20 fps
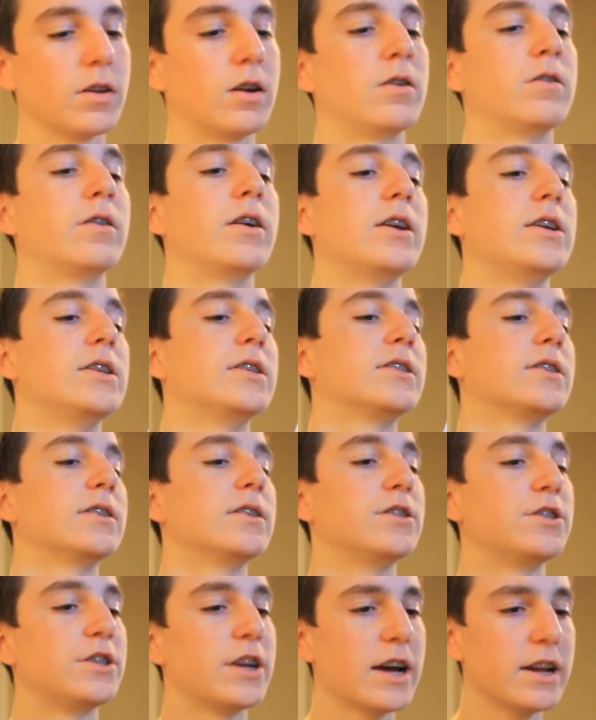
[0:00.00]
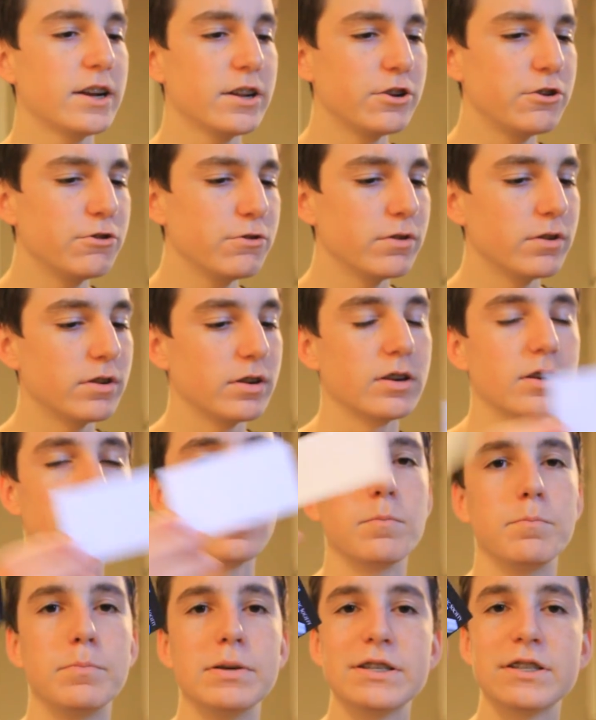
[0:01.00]
All right, Chattanooga
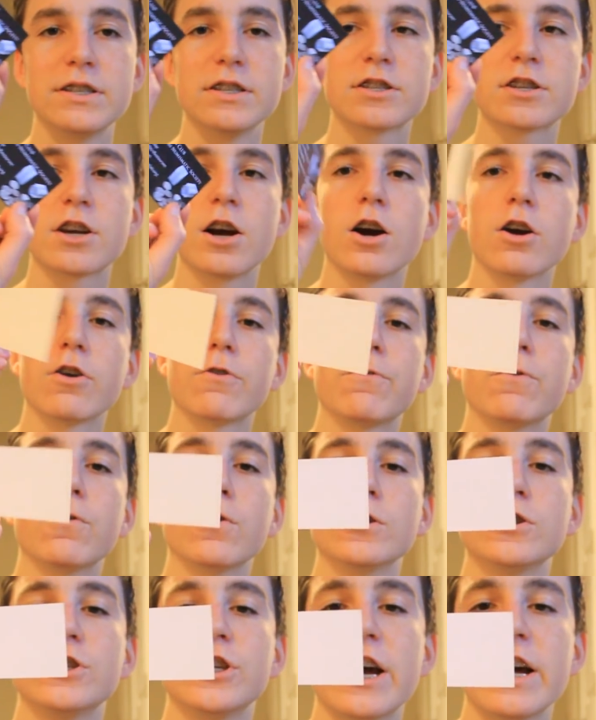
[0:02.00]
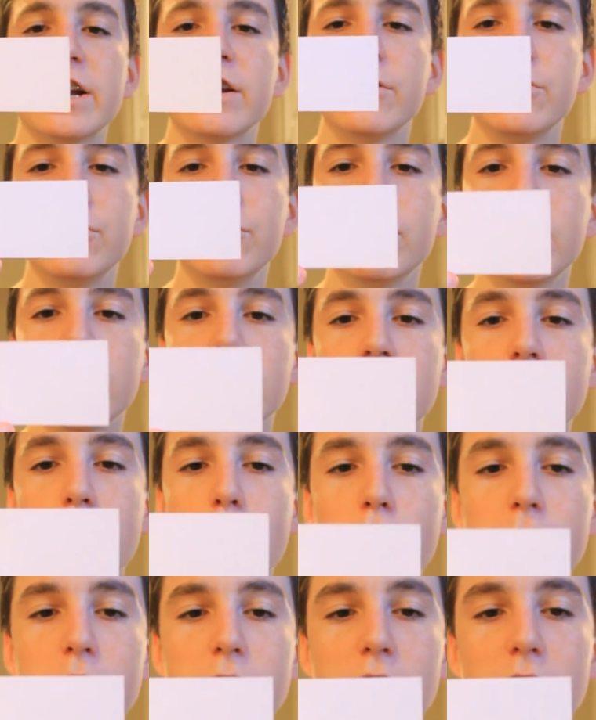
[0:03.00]
business card for Chattanooga
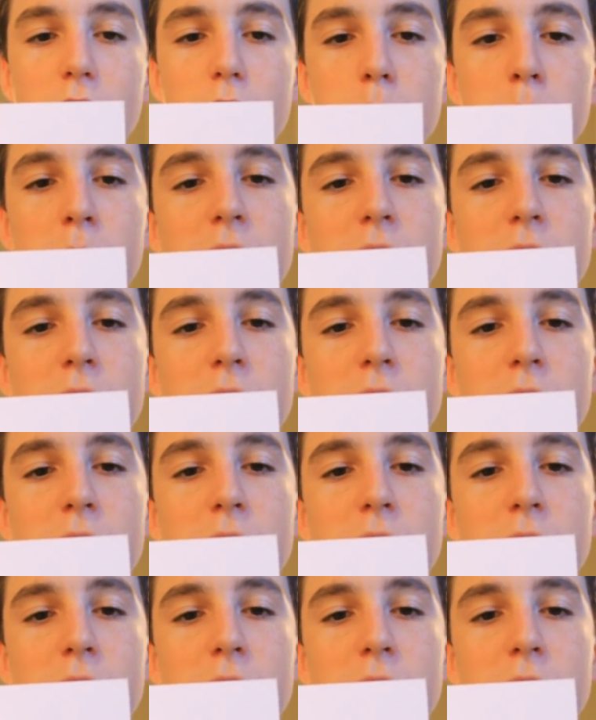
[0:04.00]
Coin Club,